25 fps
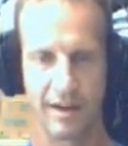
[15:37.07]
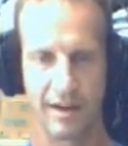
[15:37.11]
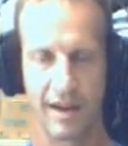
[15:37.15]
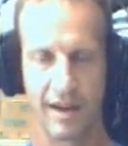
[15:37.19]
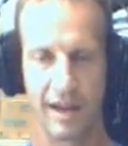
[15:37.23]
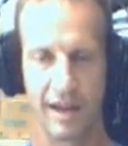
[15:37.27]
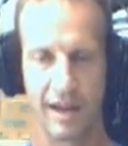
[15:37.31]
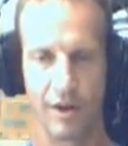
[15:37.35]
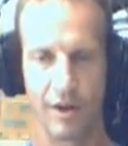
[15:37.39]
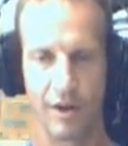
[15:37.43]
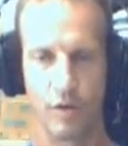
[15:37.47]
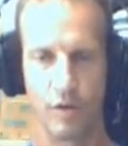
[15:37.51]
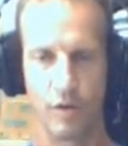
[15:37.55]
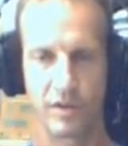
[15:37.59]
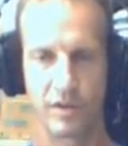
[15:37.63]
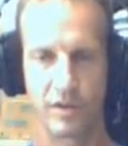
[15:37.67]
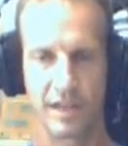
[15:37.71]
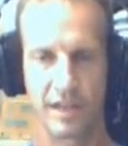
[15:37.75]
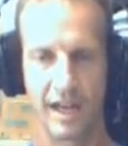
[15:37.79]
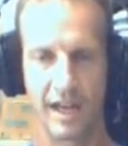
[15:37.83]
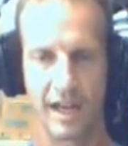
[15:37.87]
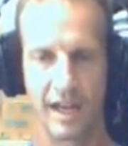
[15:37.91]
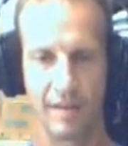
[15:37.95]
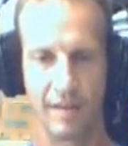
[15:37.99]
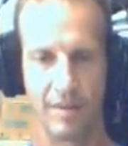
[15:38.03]
and over
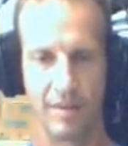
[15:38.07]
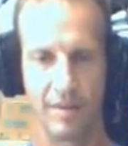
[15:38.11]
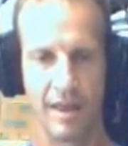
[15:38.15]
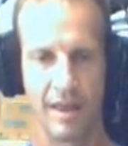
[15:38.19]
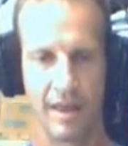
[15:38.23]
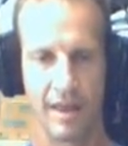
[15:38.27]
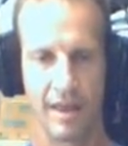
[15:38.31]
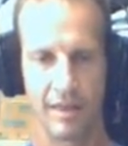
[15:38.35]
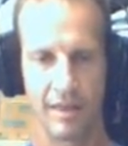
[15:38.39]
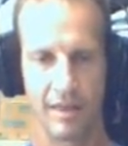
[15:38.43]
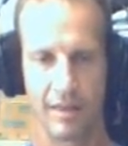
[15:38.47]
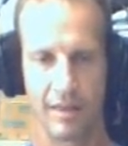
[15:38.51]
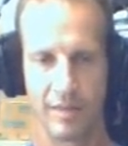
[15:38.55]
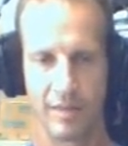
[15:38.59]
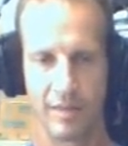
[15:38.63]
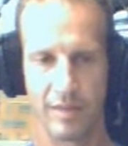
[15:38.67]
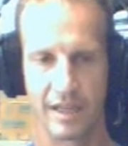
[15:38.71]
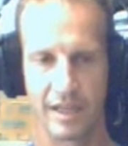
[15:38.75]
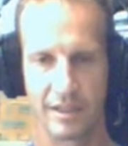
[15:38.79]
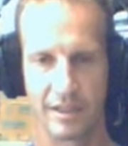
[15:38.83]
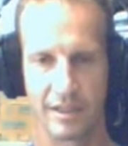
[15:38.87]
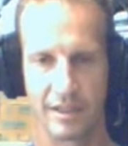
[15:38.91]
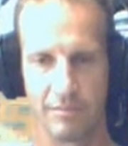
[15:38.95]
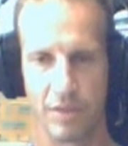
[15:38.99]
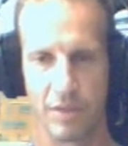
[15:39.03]
time they'll begin to
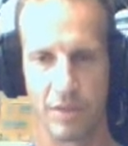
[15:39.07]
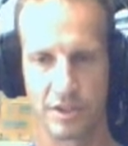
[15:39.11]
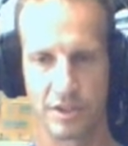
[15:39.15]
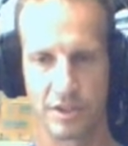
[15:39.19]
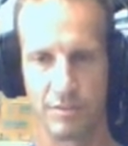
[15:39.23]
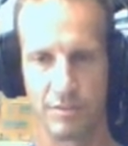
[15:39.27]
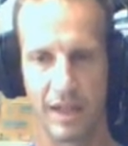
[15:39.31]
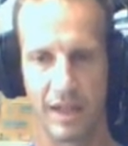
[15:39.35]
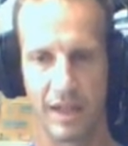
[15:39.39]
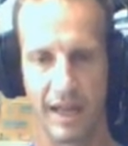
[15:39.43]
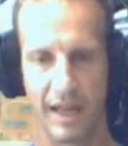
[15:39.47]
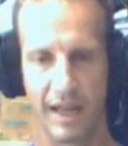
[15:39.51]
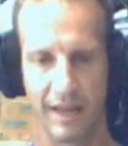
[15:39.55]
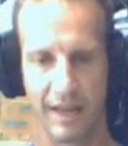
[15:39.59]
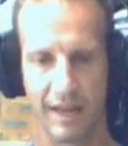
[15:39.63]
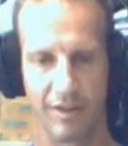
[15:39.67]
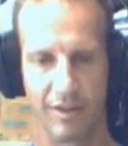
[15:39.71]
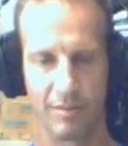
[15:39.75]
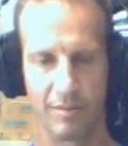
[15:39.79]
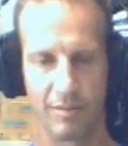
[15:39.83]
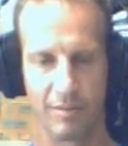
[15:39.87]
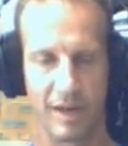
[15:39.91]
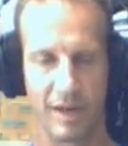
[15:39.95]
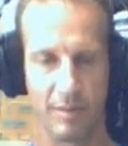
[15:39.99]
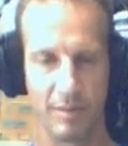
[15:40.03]
multiply, and their
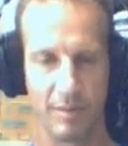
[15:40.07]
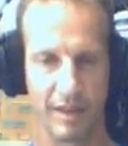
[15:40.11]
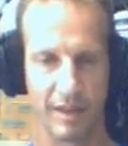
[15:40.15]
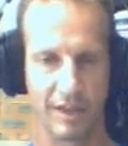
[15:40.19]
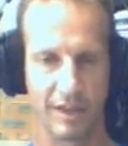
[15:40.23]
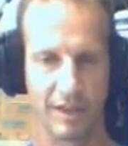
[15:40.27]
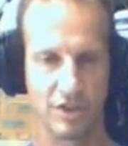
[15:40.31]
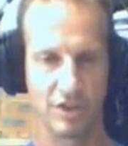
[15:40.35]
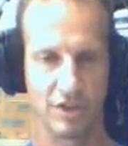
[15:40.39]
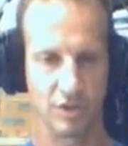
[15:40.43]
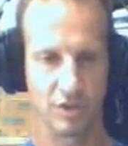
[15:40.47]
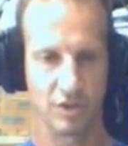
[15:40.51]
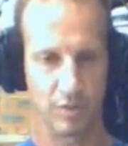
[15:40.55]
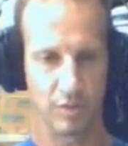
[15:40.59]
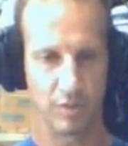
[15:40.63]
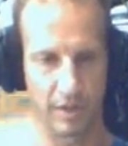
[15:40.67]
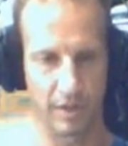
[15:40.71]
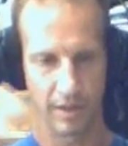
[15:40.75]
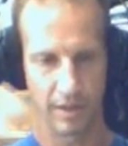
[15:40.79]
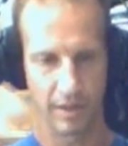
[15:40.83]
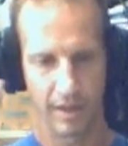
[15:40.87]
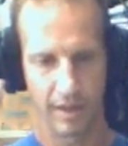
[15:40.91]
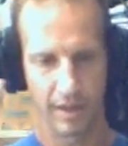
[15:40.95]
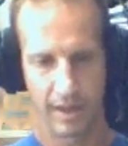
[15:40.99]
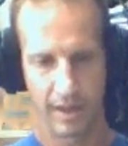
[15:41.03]
populations will
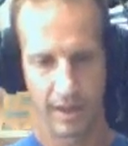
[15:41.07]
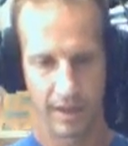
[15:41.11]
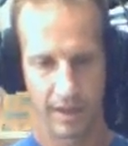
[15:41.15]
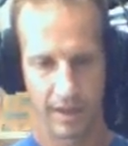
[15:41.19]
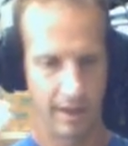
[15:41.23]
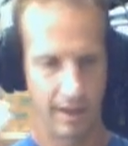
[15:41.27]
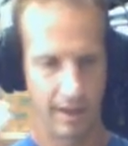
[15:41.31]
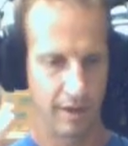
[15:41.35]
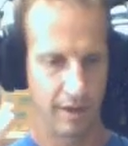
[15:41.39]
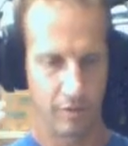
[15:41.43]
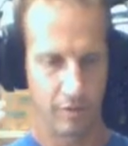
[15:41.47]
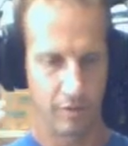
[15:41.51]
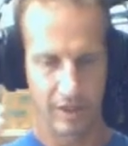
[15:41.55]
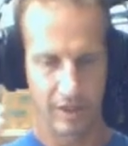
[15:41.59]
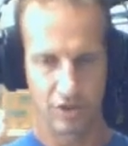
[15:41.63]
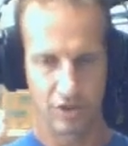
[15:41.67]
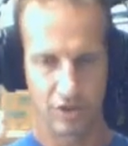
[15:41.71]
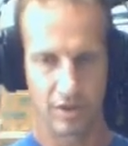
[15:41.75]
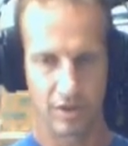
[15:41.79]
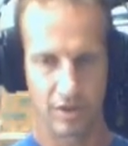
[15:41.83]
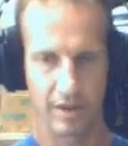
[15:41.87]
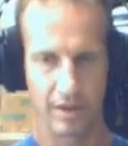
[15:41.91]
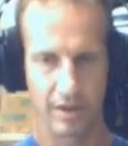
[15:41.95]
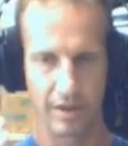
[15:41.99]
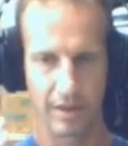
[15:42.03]
reach
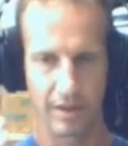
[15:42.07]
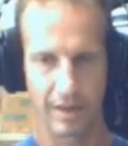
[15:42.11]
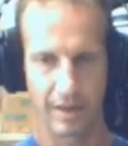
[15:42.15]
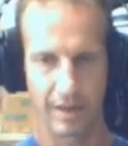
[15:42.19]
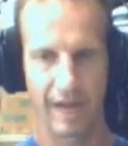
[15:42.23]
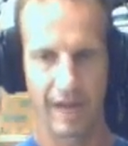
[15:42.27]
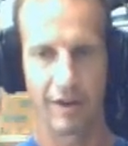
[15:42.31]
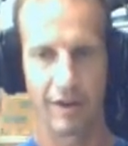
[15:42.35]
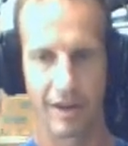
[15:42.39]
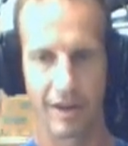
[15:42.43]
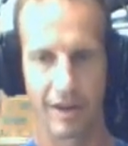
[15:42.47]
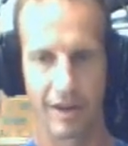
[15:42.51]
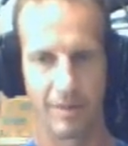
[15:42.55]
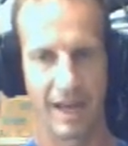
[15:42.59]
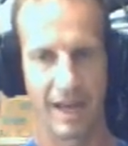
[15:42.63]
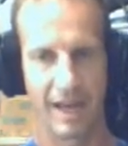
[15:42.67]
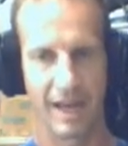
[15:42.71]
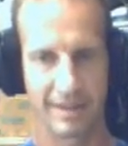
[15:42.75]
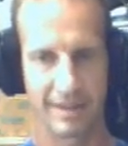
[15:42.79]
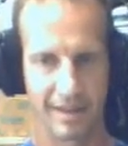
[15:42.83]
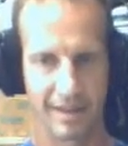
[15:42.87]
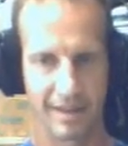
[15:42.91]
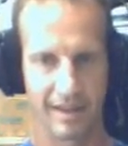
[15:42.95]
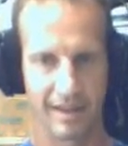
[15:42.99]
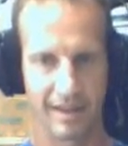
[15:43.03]
the carrying
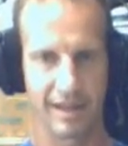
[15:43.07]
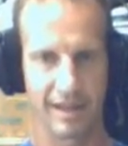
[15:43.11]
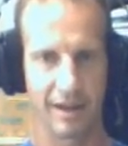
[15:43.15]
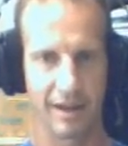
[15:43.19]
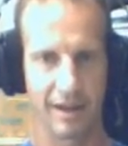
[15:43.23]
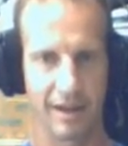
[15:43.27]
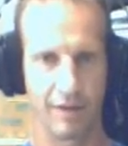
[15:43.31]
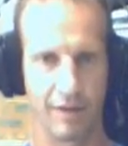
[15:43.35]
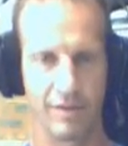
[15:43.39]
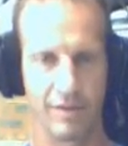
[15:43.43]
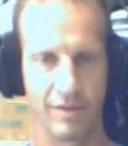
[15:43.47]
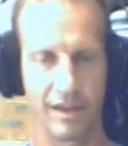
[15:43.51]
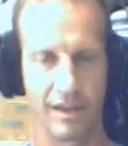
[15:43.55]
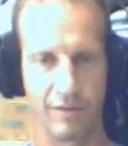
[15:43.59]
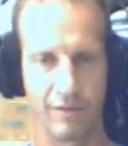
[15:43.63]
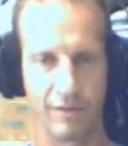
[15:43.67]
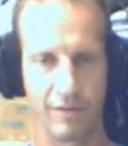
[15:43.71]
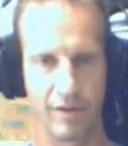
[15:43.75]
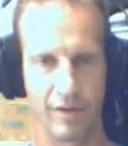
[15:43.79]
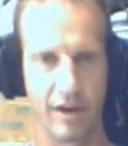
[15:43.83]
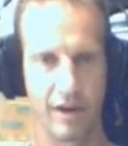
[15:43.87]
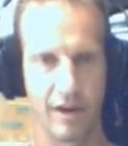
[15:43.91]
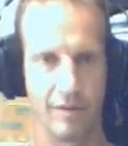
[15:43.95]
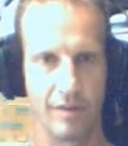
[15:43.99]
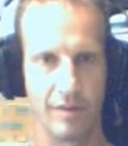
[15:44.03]
capacity of the
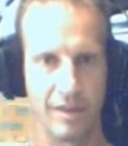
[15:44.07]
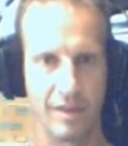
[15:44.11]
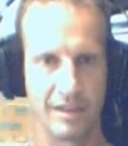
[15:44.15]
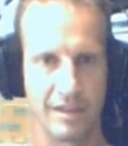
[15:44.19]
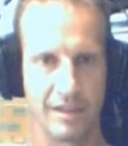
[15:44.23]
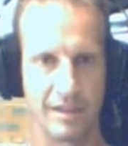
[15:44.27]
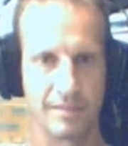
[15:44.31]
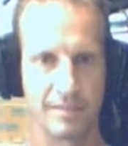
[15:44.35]
environment.